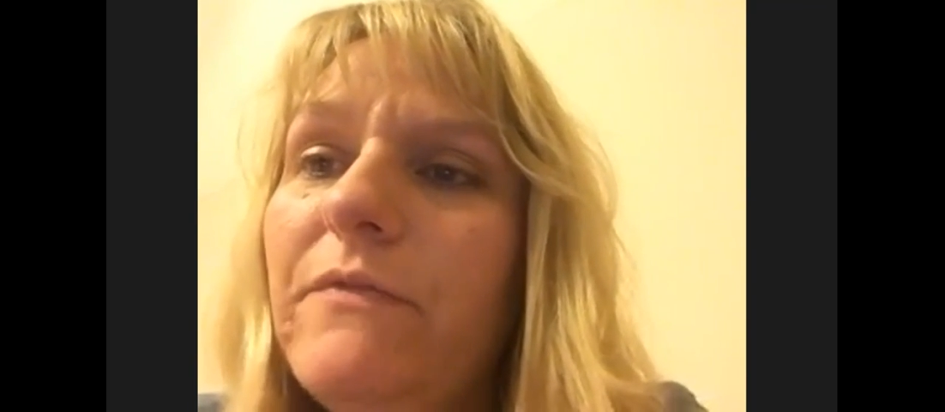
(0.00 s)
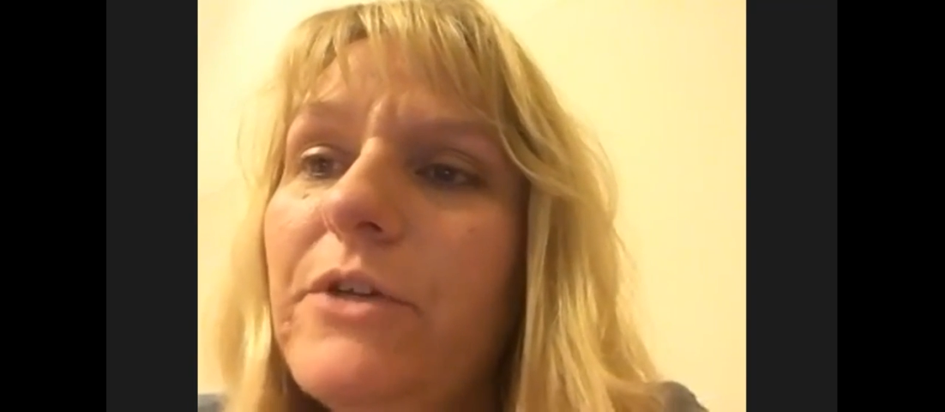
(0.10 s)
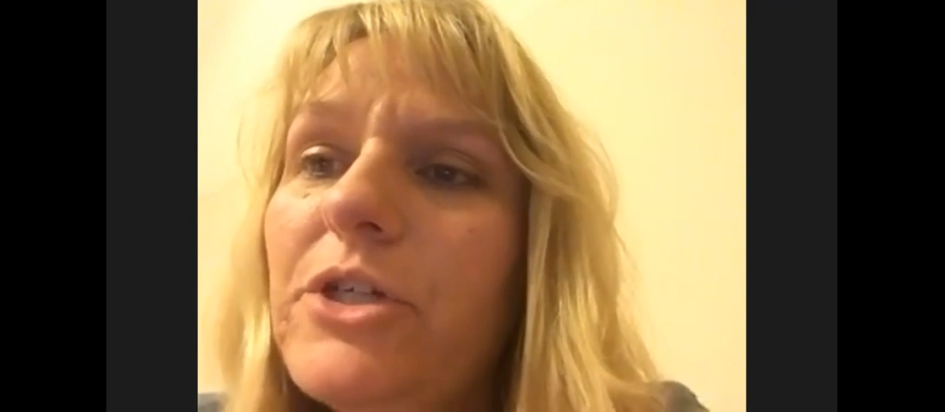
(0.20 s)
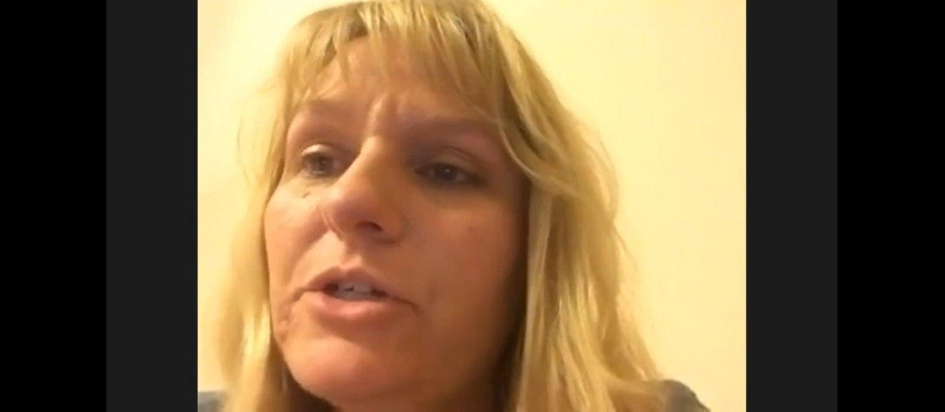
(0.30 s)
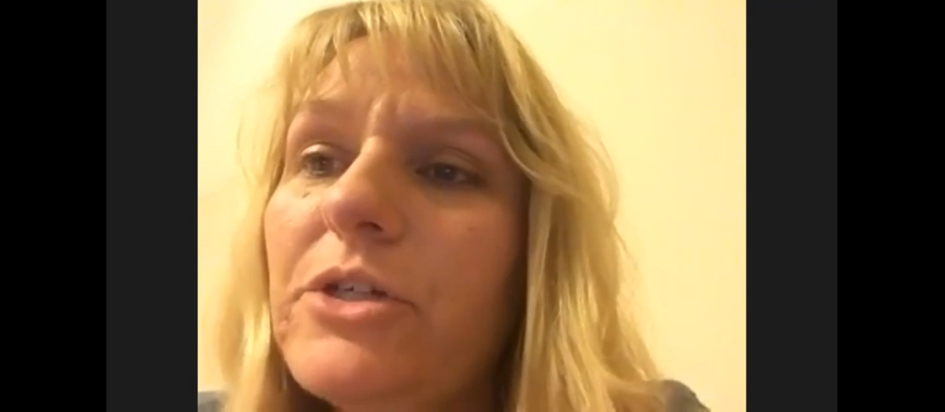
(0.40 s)

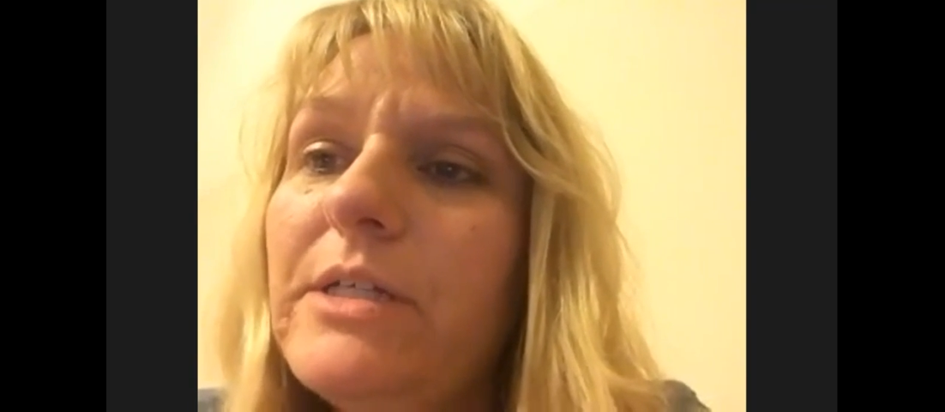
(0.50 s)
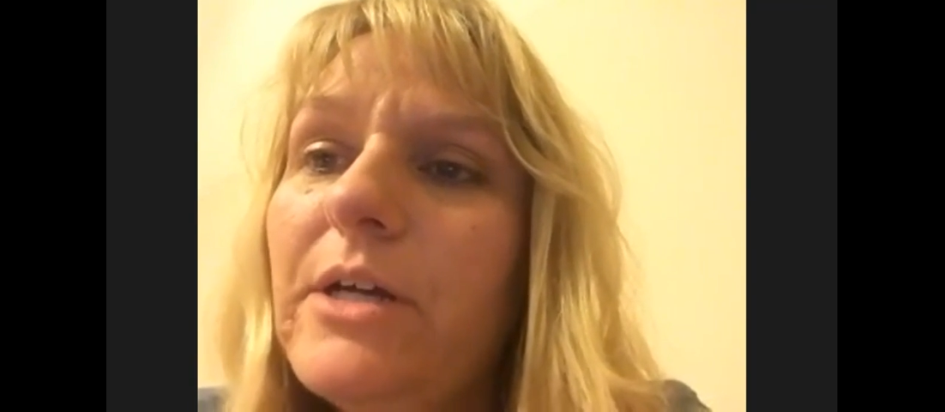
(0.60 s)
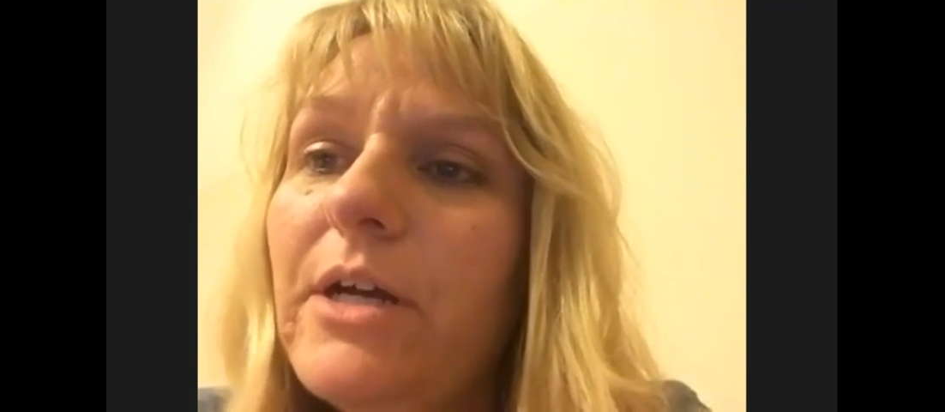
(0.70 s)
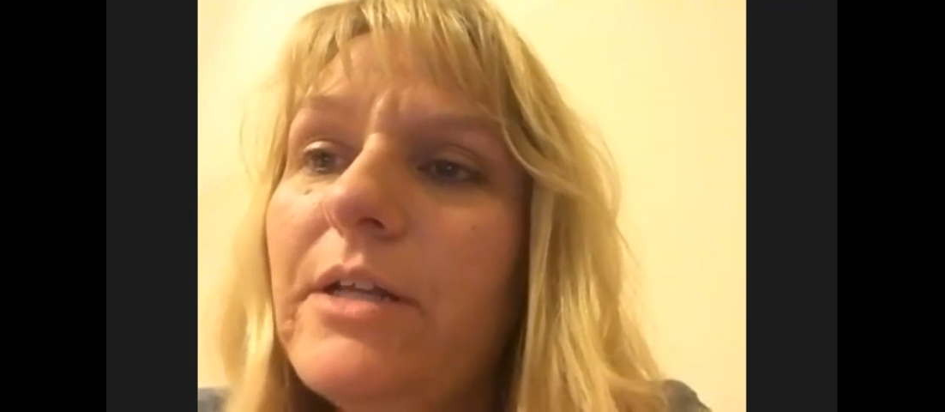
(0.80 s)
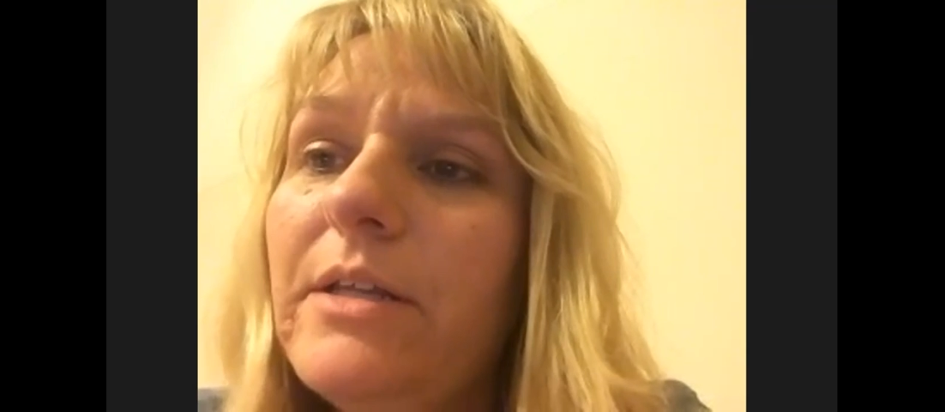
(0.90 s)
officially
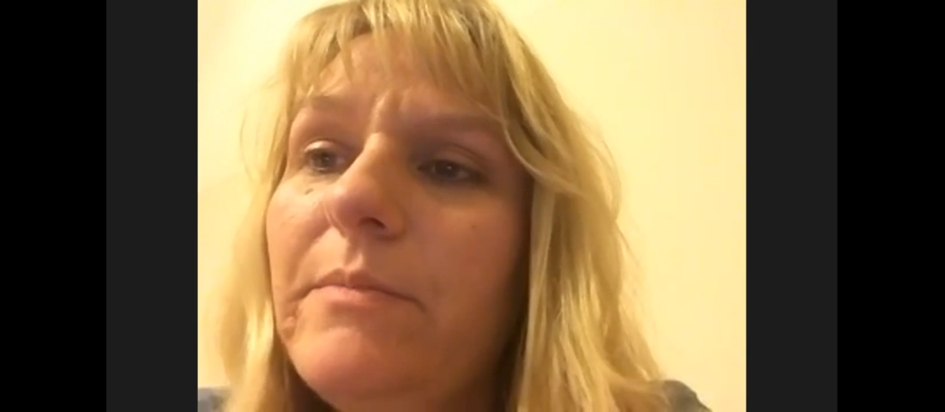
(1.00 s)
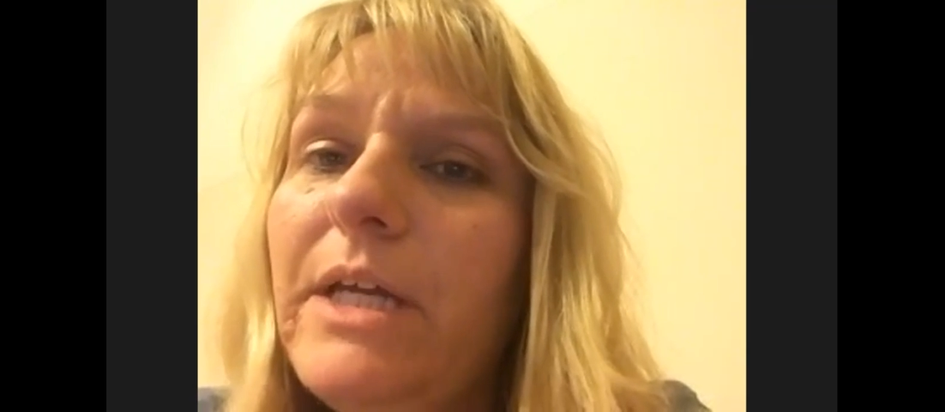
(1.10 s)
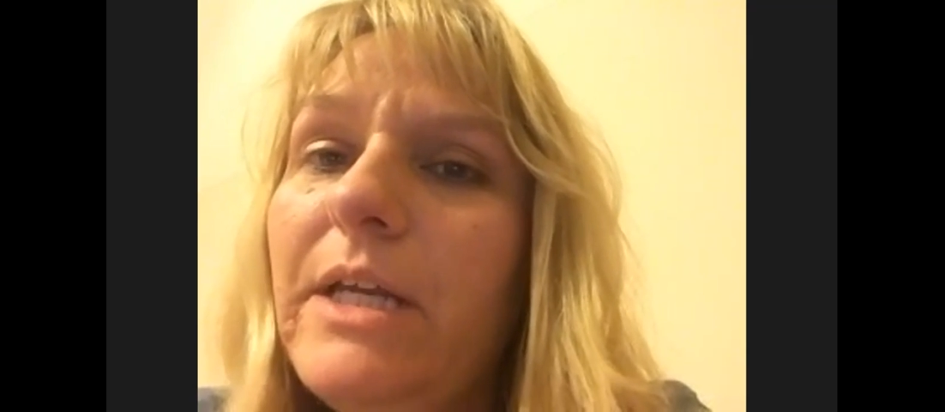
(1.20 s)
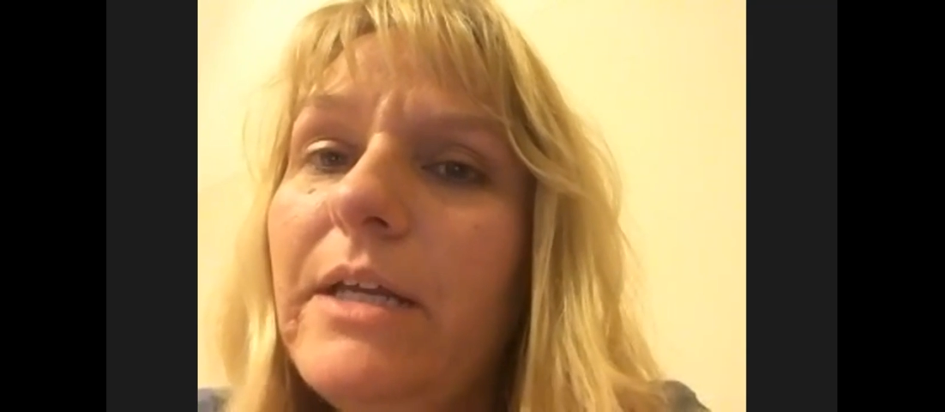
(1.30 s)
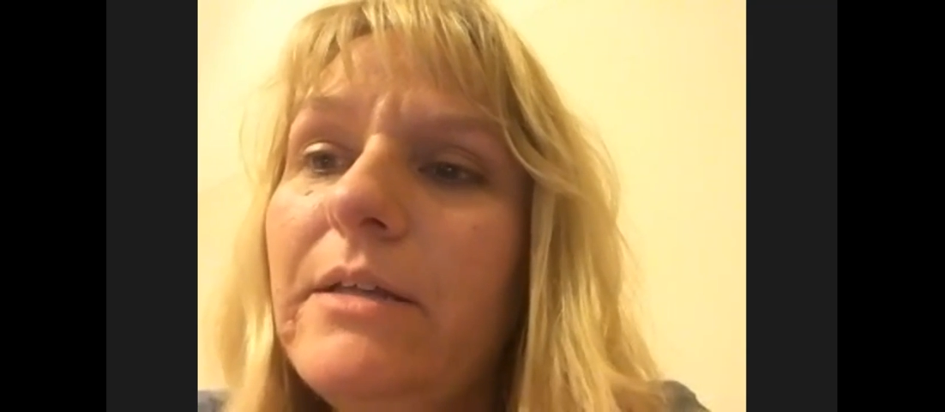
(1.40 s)
started the
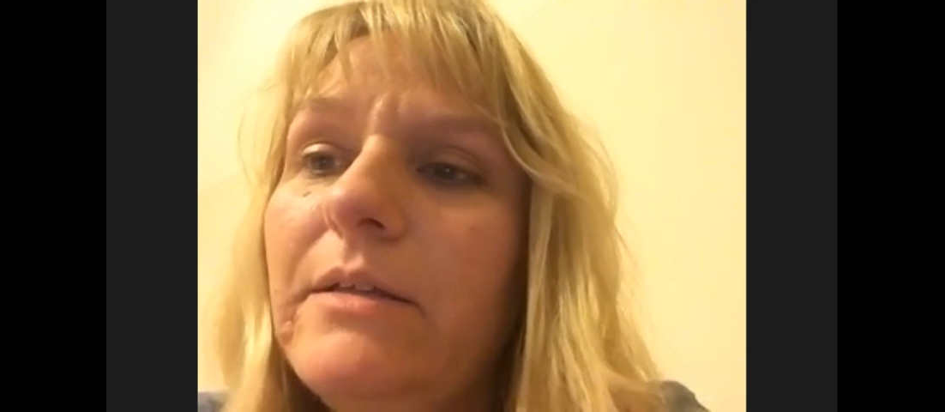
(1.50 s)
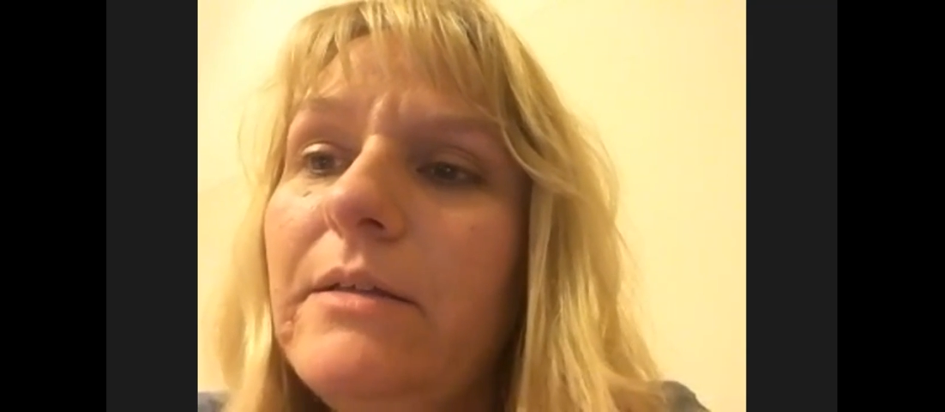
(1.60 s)
meeting.